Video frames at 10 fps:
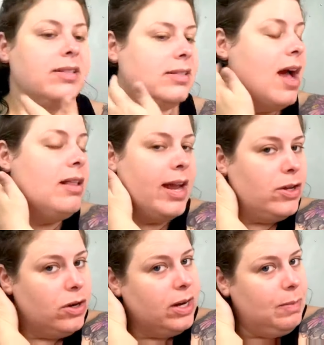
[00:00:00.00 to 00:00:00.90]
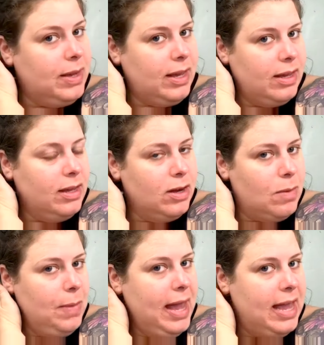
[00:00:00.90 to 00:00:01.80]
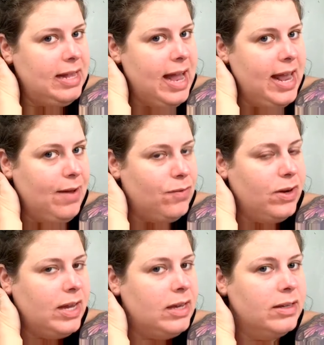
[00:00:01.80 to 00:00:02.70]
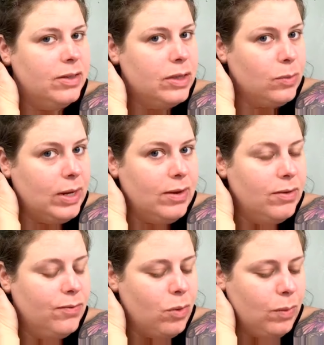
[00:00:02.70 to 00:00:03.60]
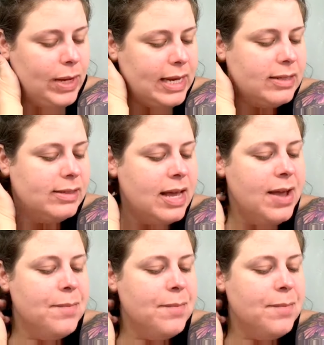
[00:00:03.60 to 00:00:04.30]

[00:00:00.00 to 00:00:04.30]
It's not like you're going to be, paying that every 3-4 weeks.